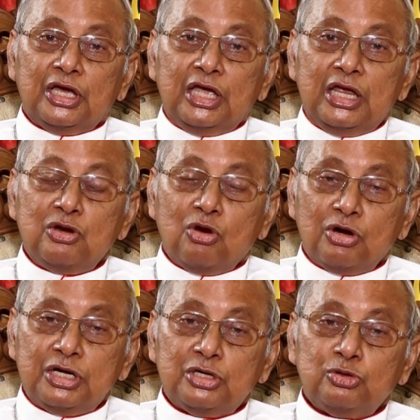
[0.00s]
in
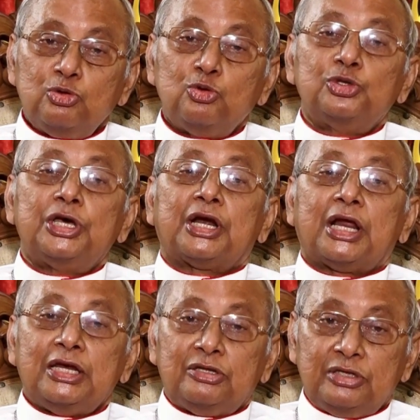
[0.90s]
order to do the
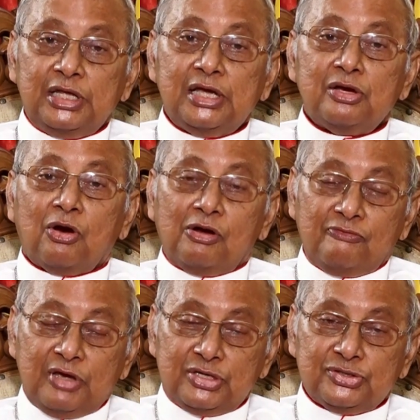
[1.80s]
right thing
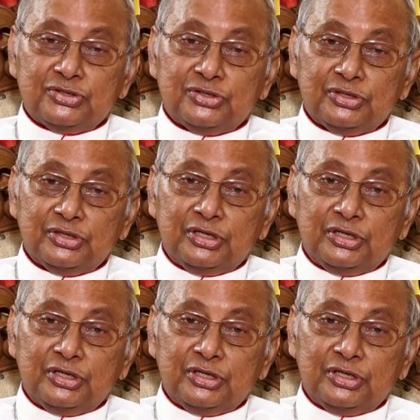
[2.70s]
always.